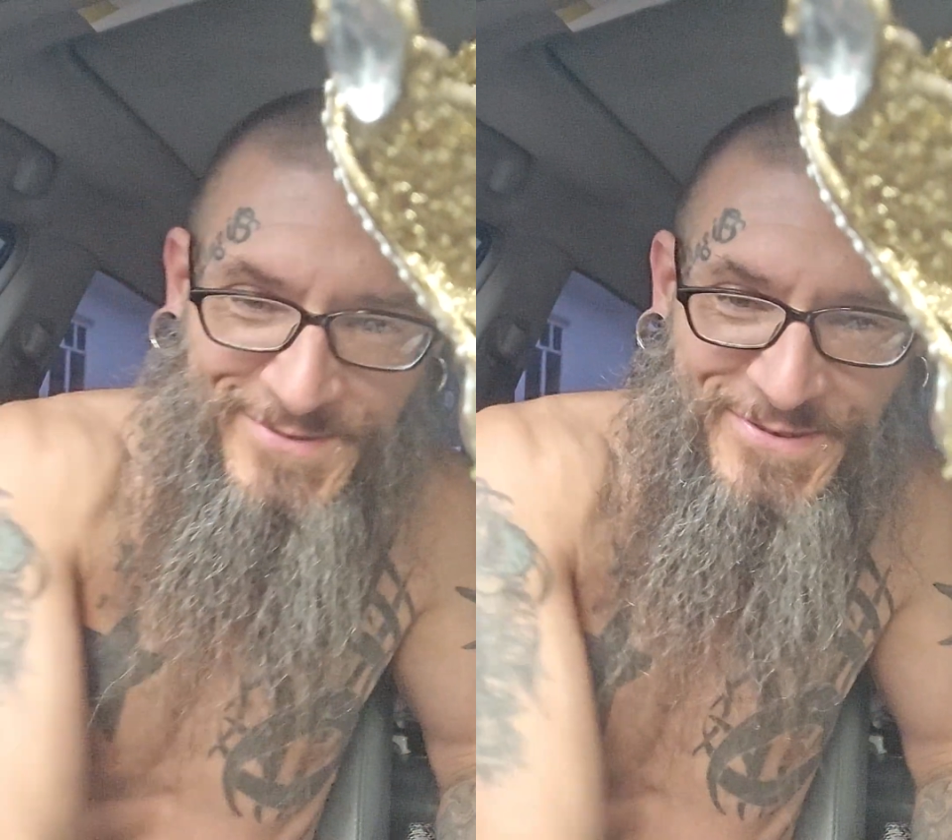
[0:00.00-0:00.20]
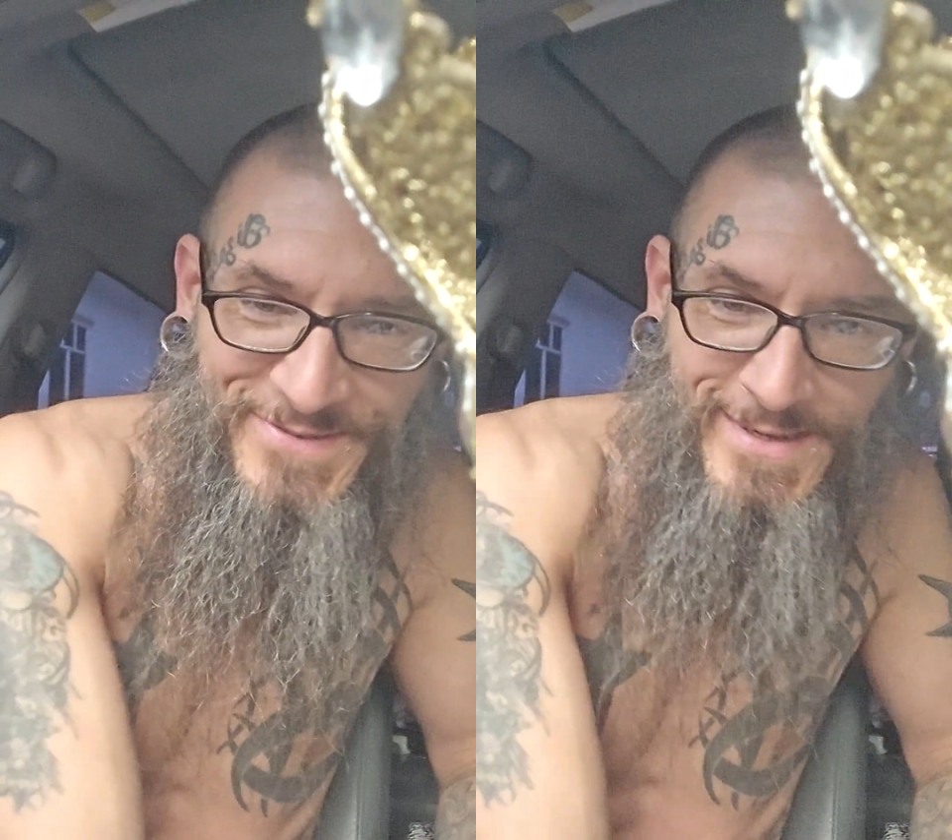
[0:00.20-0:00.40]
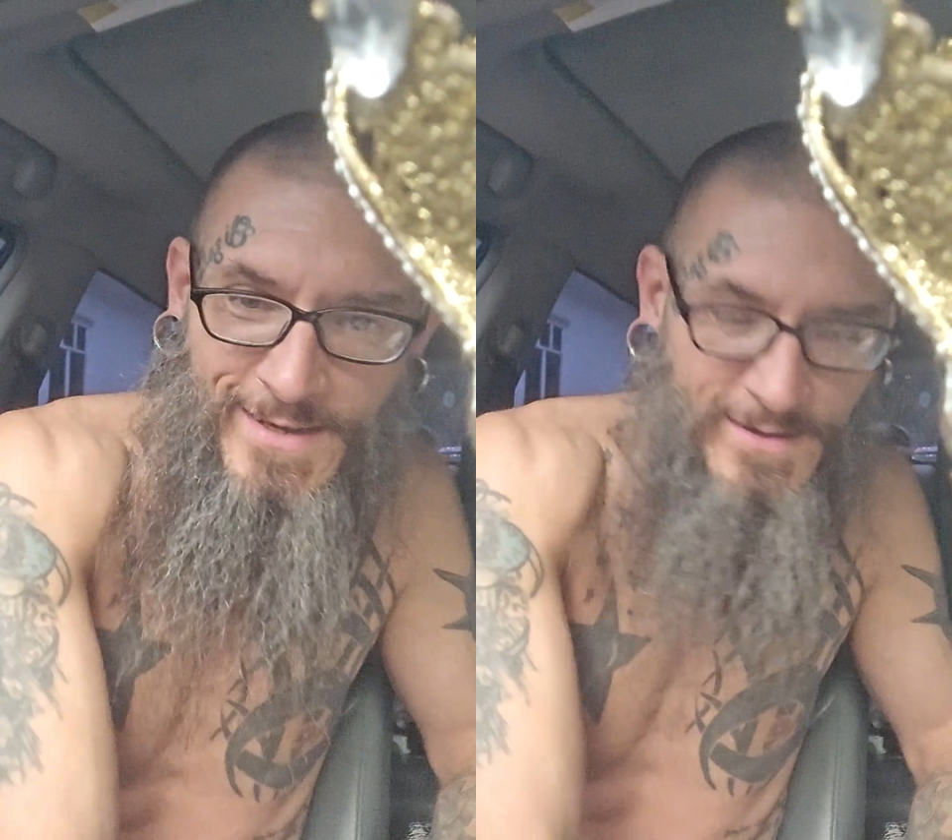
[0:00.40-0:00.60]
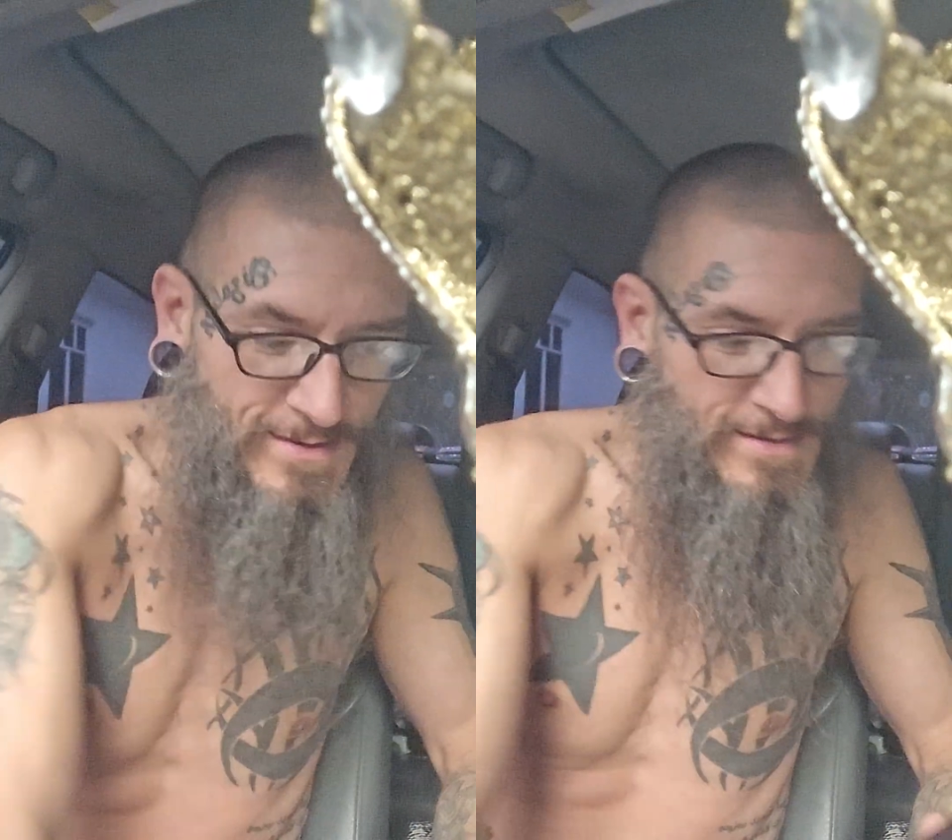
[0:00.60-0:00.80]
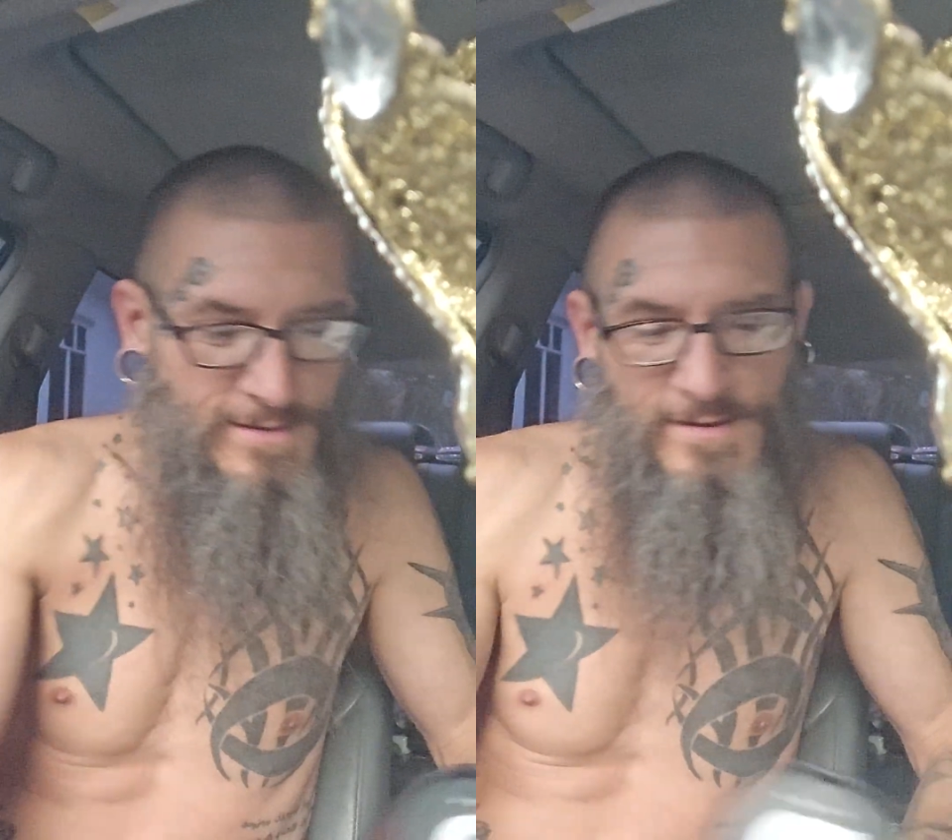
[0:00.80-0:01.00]
for the video.
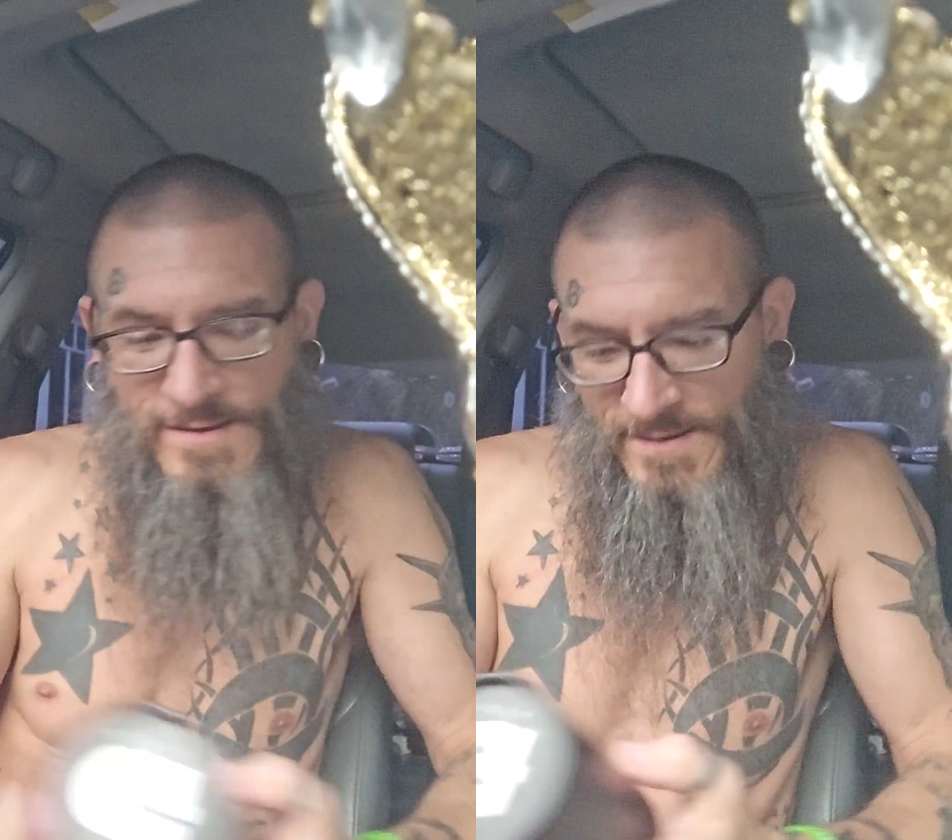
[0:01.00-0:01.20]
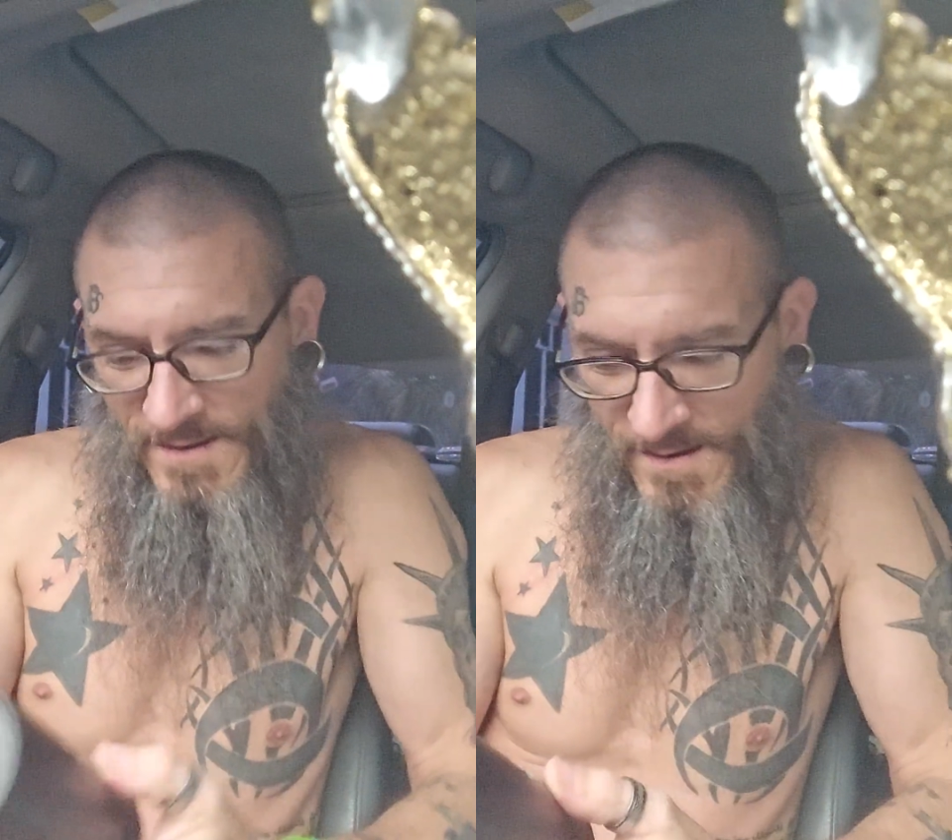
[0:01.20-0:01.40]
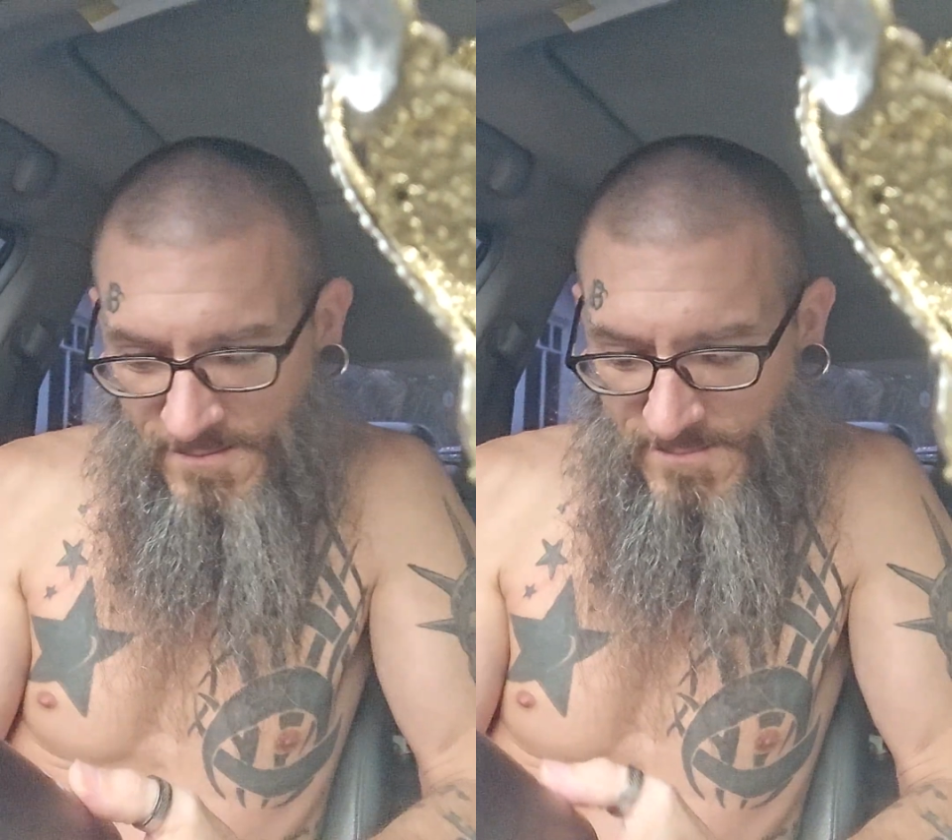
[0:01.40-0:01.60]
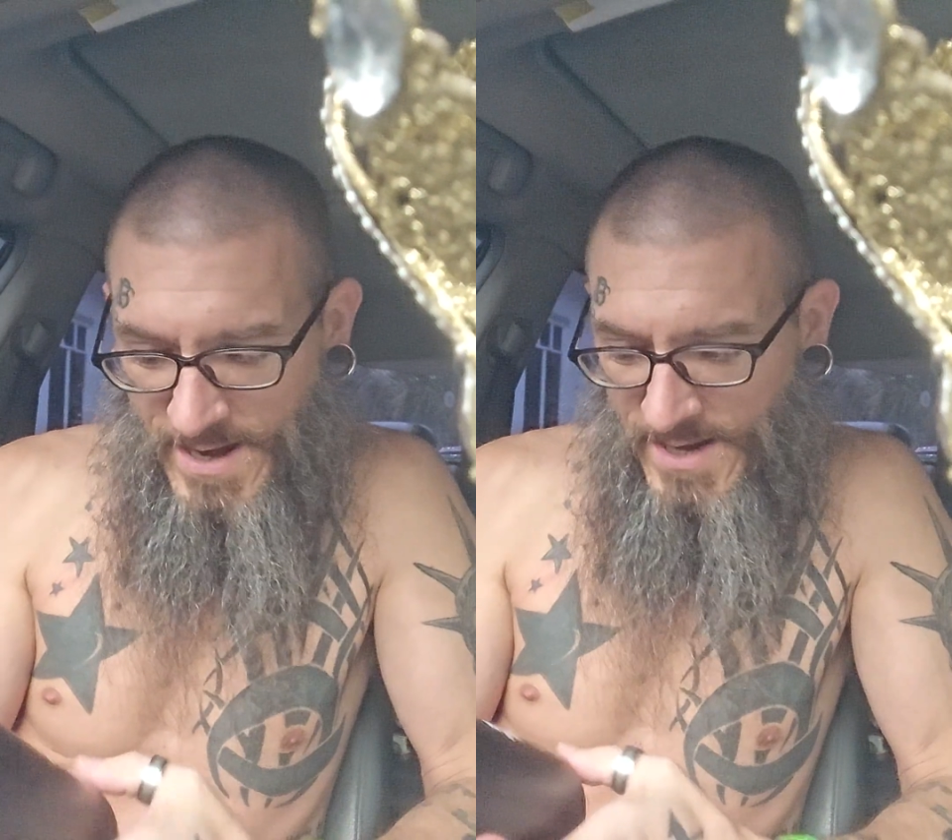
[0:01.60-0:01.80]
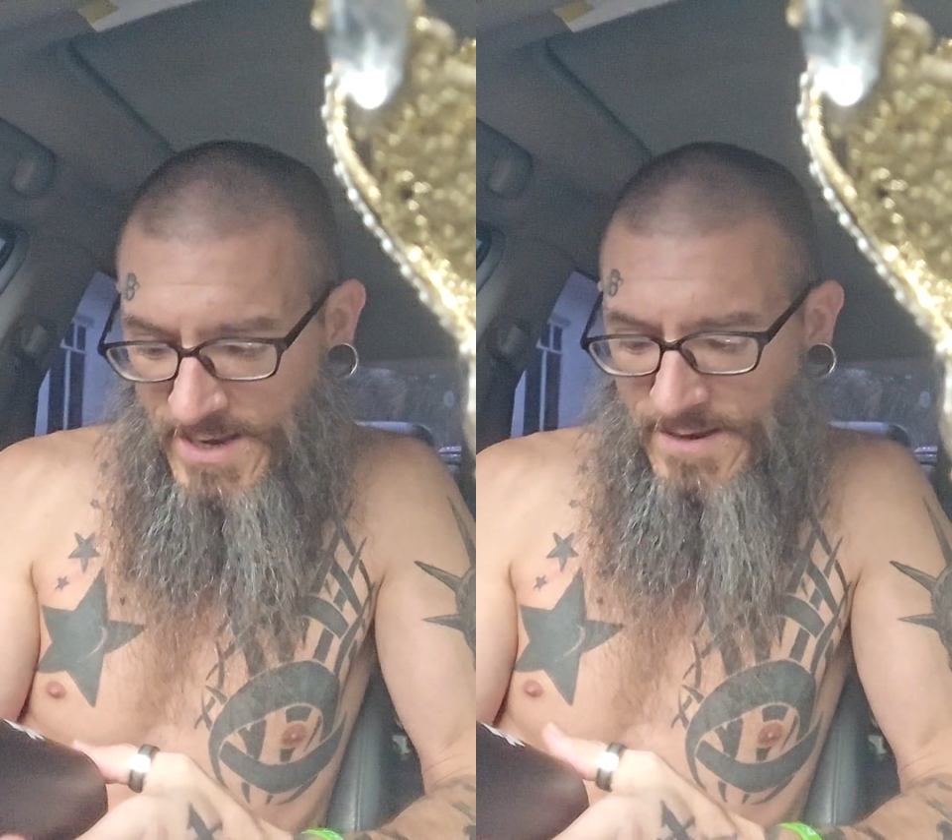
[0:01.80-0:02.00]

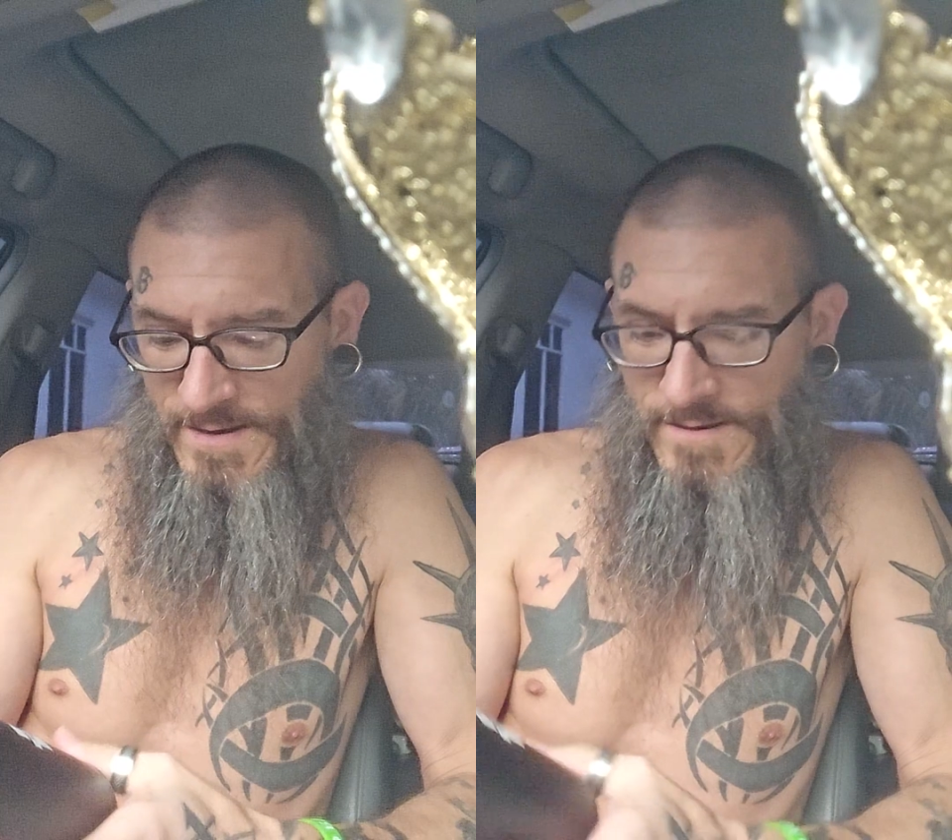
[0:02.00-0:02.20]
Alrighty.